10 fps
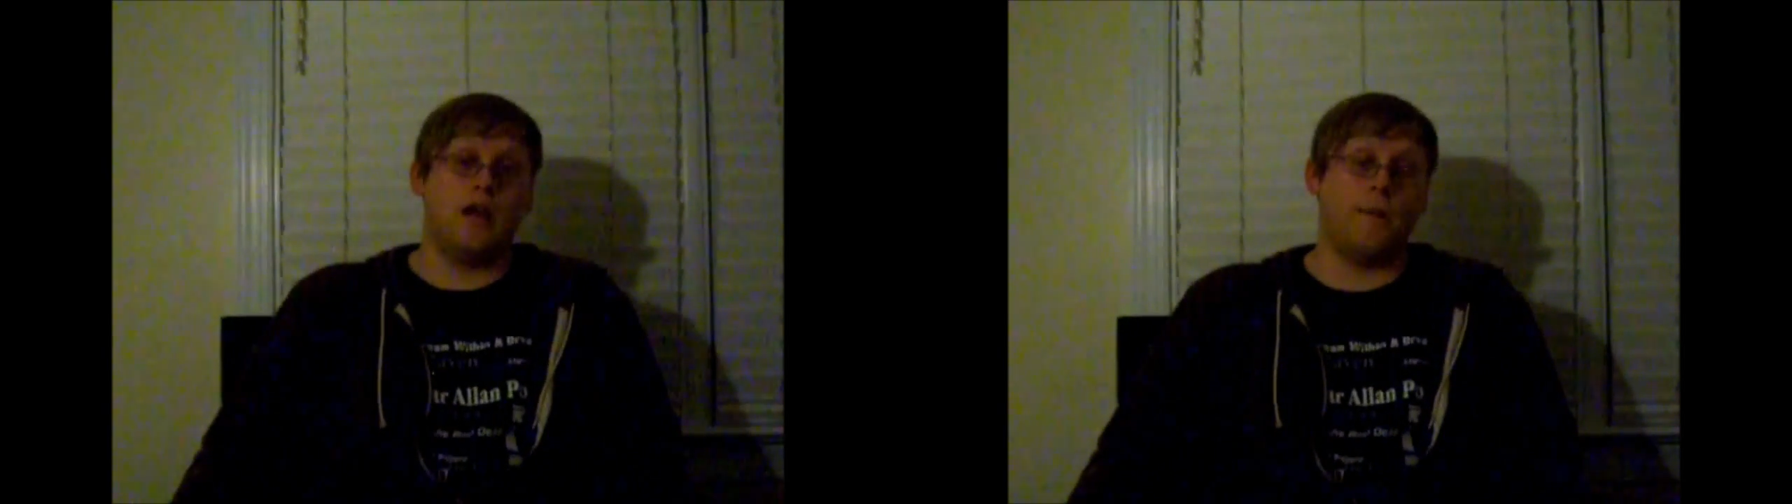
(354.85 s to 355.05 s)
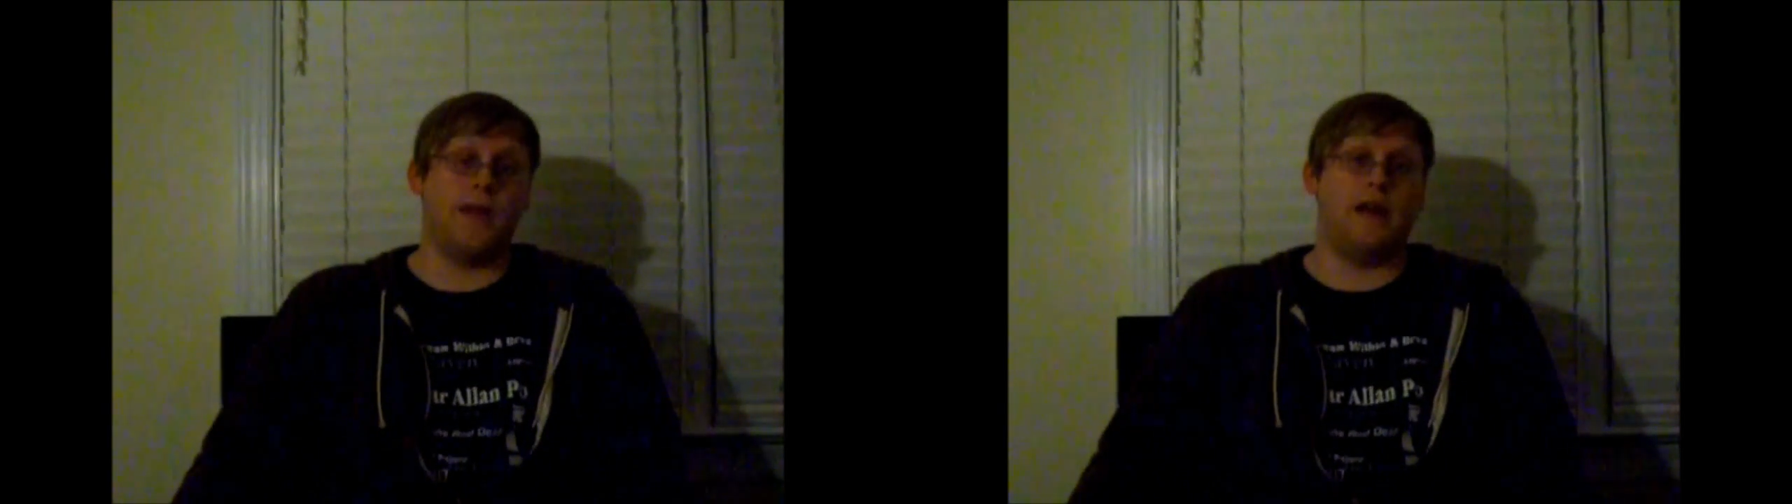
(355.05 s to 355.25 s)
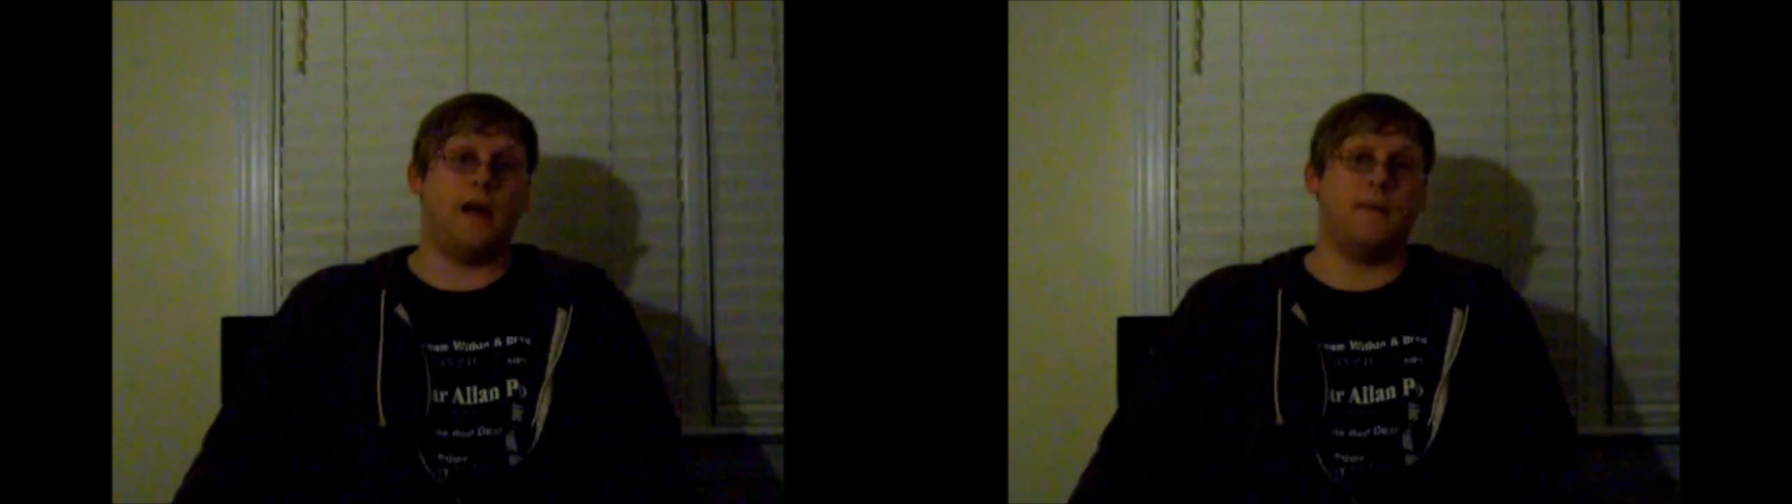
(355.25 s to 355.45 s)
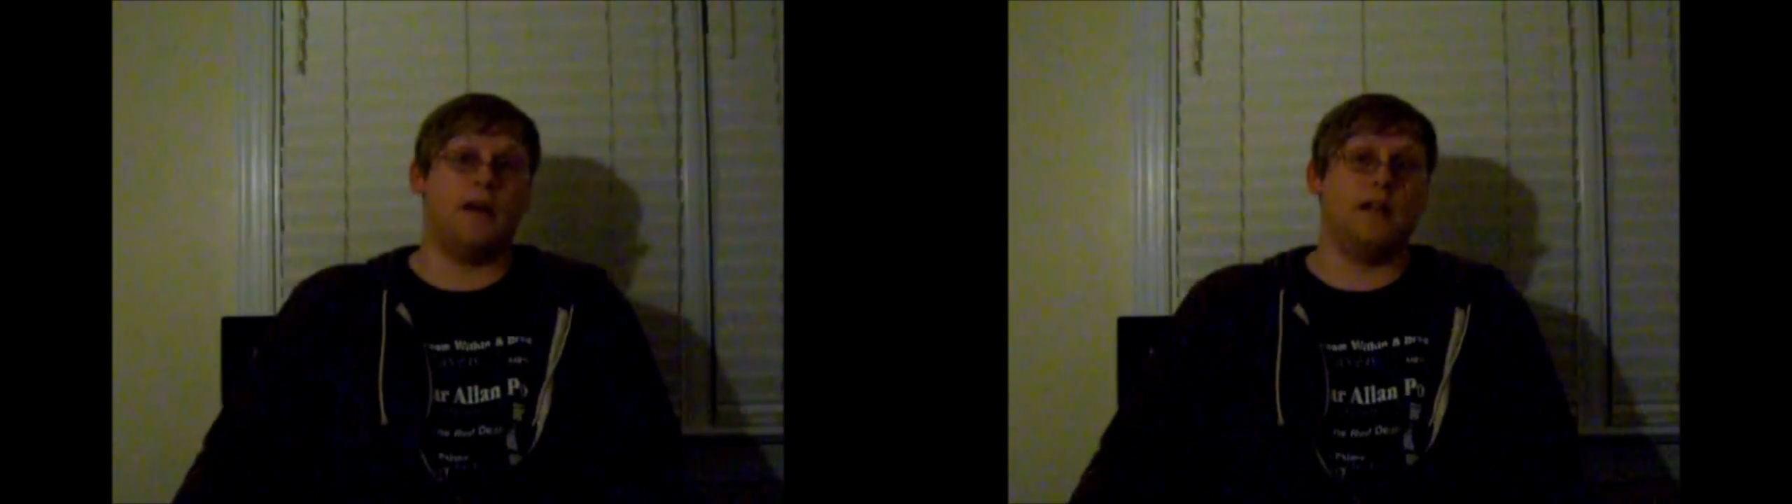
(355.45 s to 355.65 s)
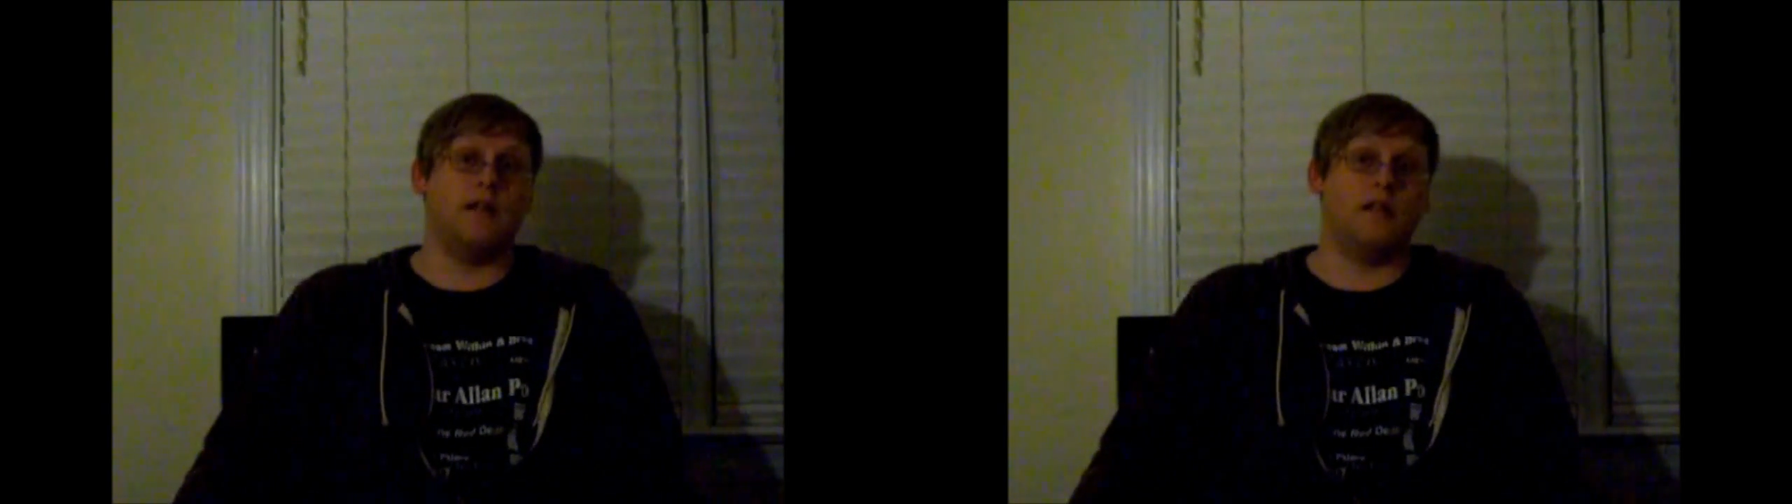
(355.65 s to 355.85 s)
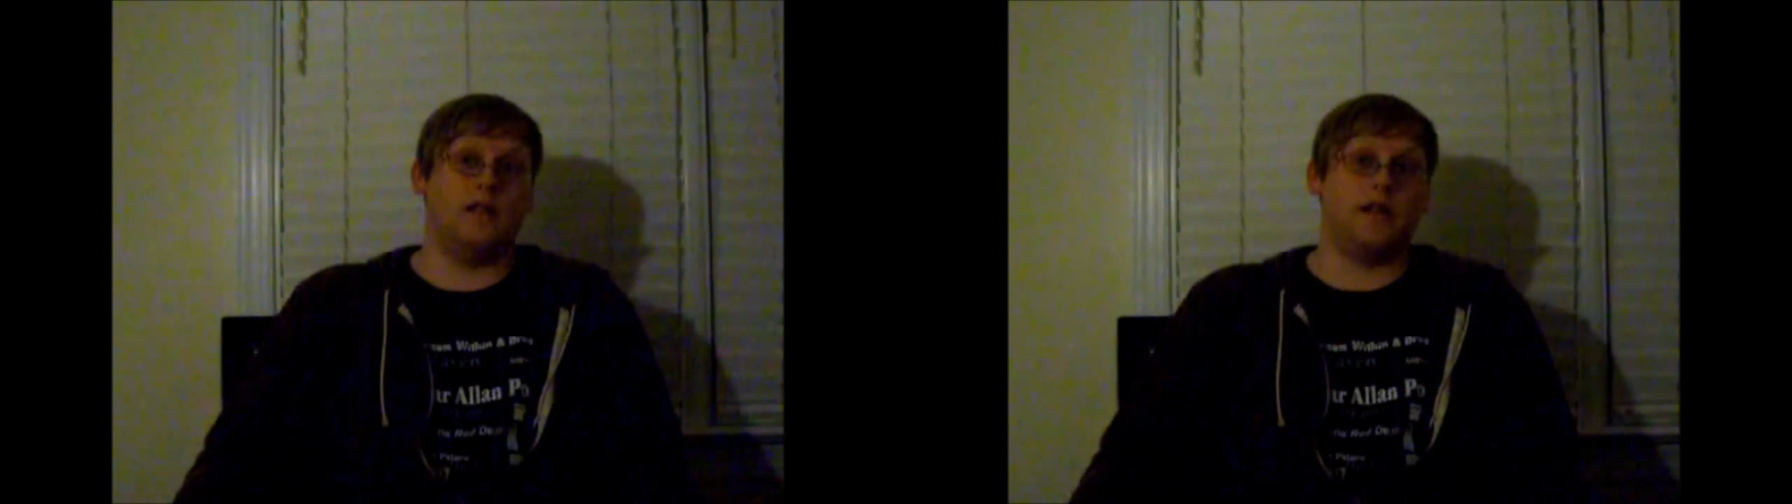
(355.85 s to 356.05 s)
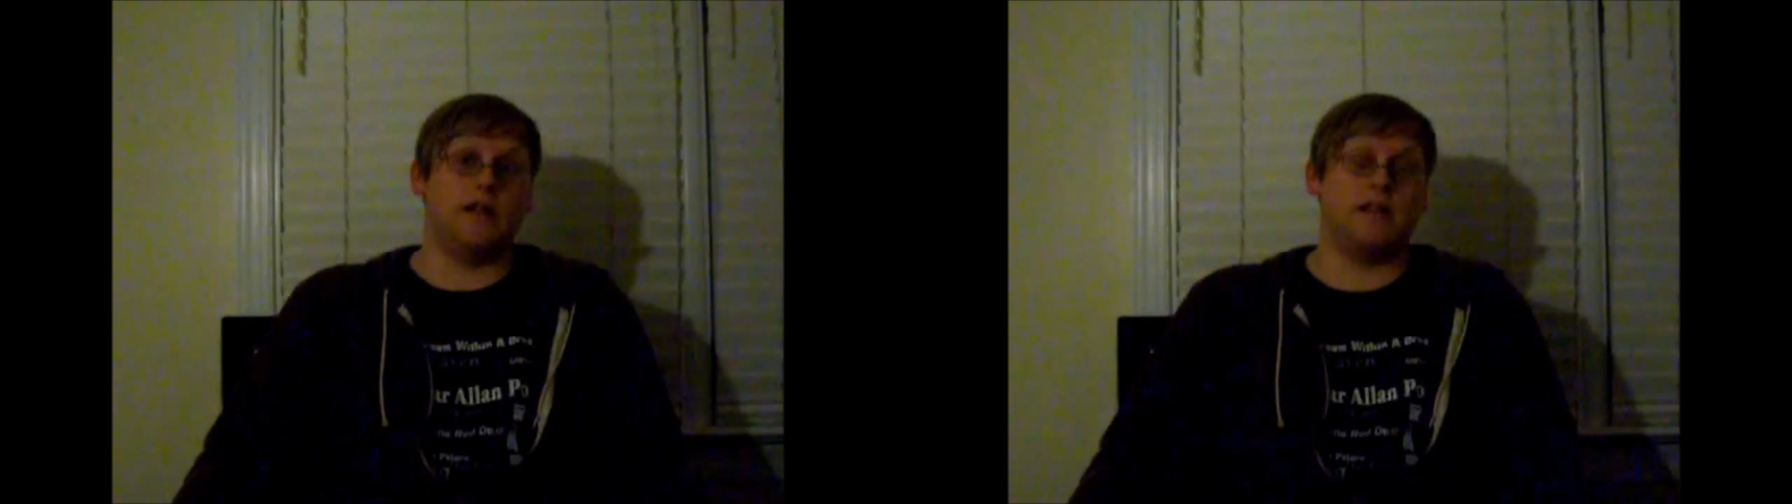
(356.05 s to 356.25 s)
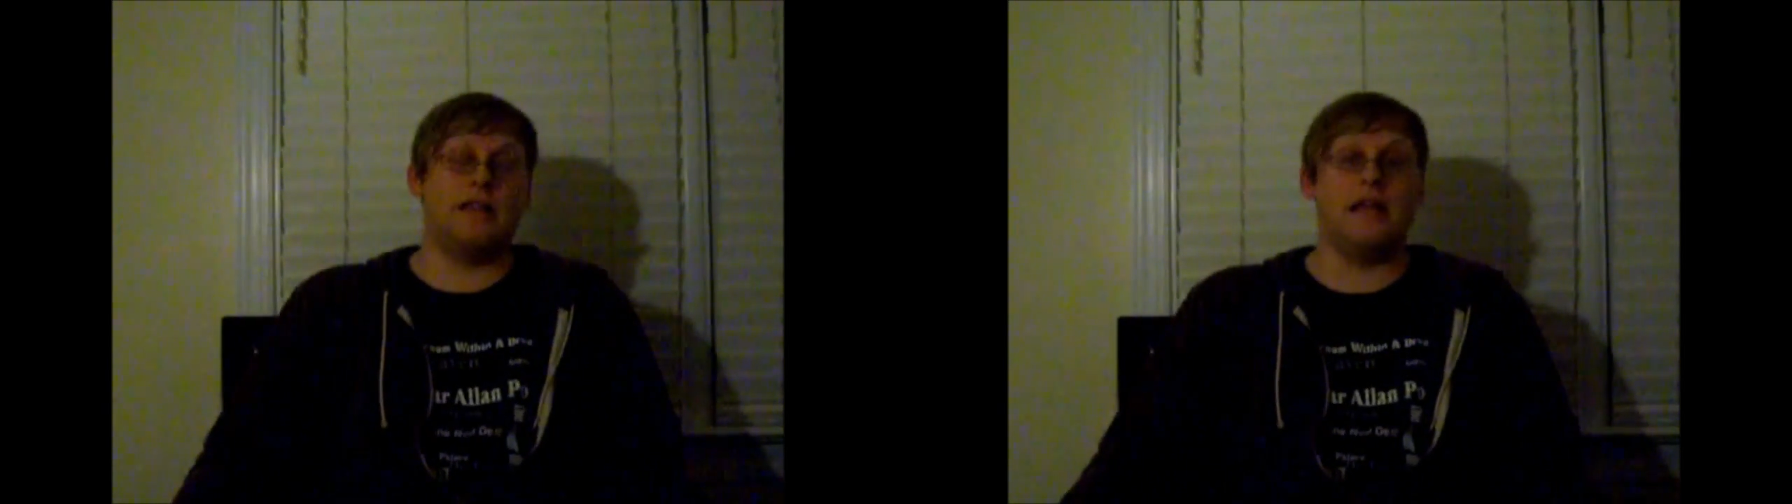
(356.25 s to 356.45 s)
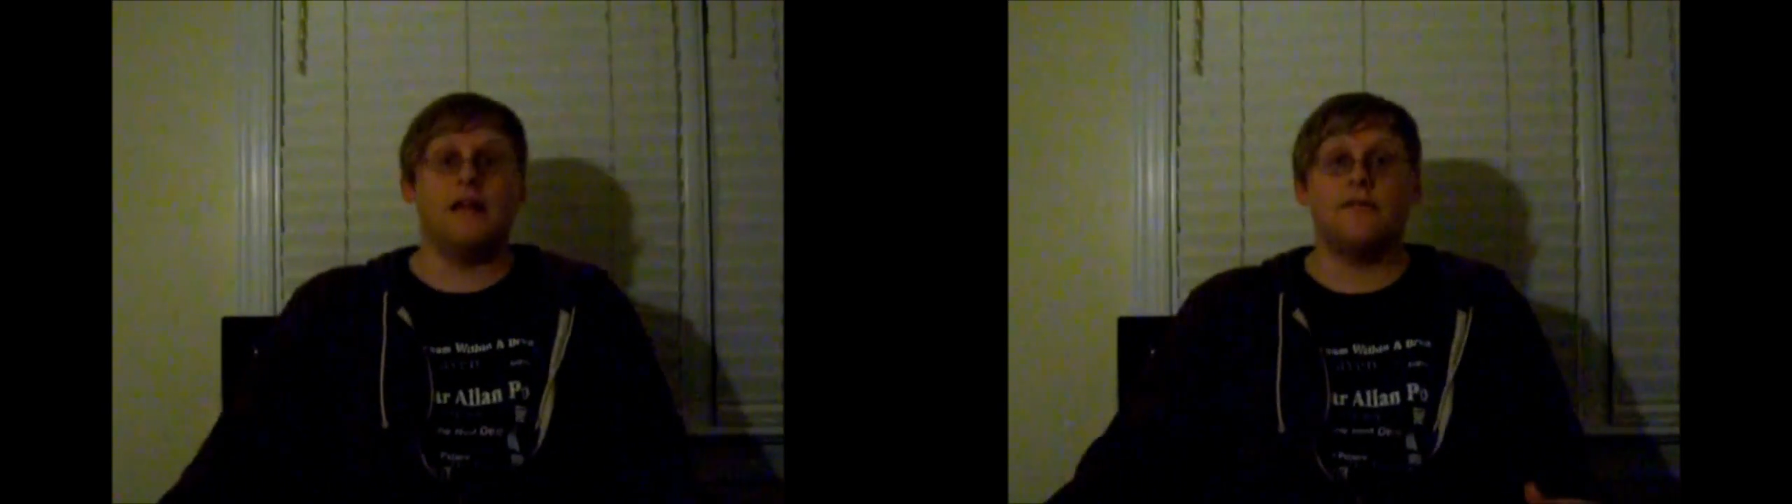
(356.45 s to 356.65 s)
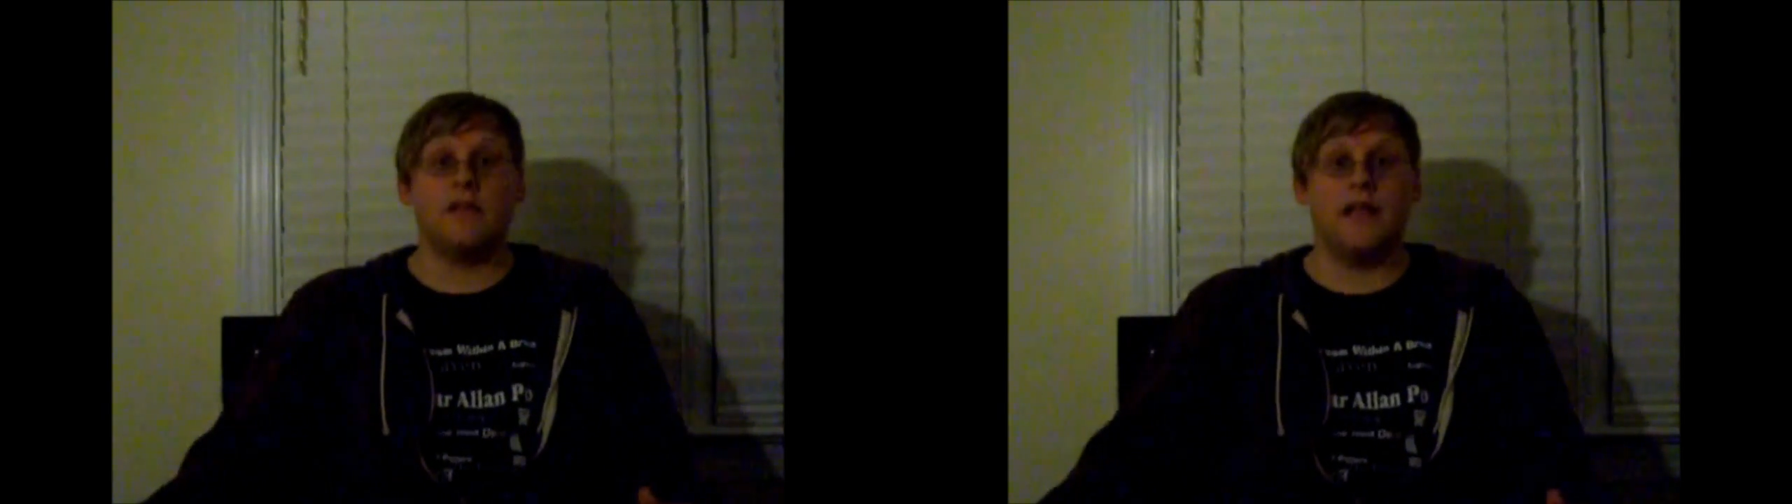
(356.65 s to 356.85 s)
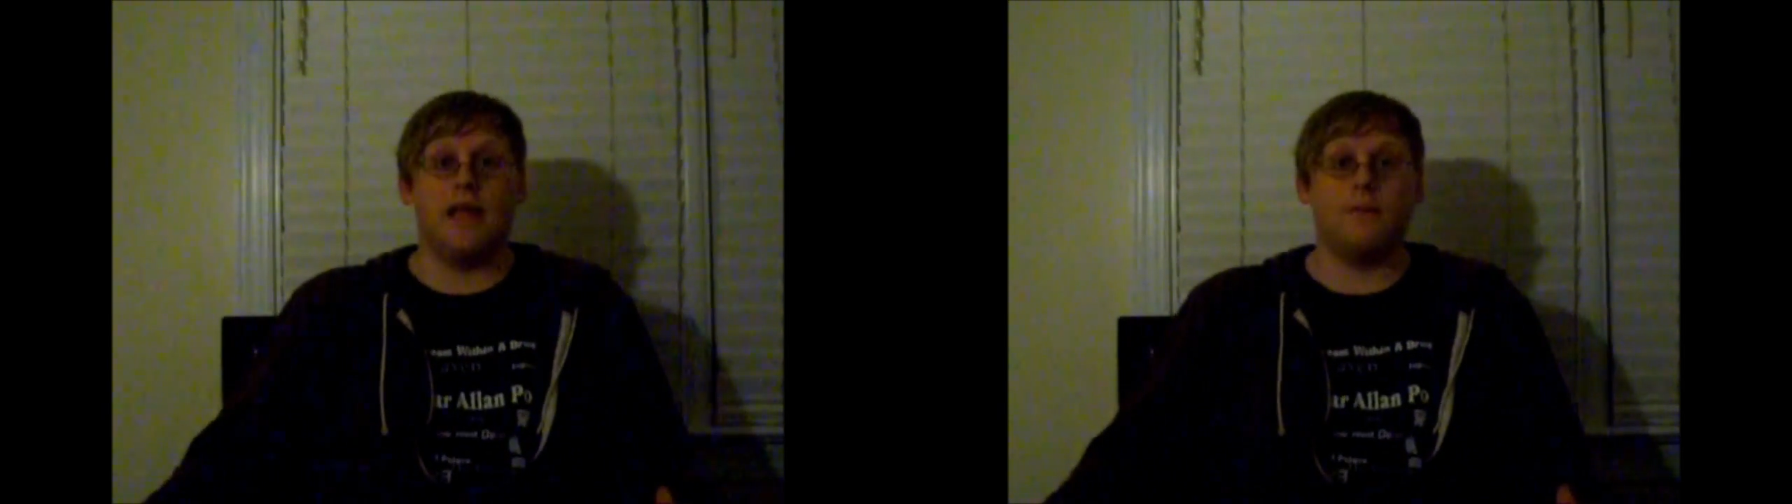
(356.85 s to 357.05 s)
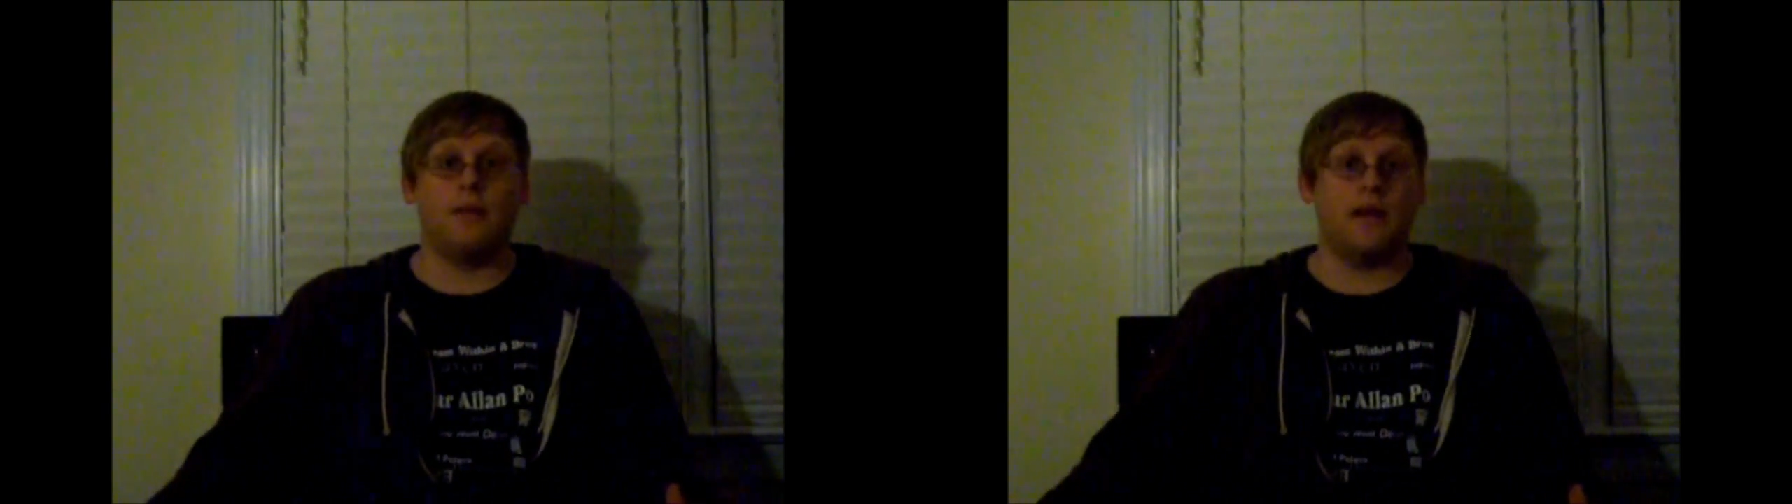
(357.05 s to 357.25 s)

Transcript: I mean, I'm not like king of the game,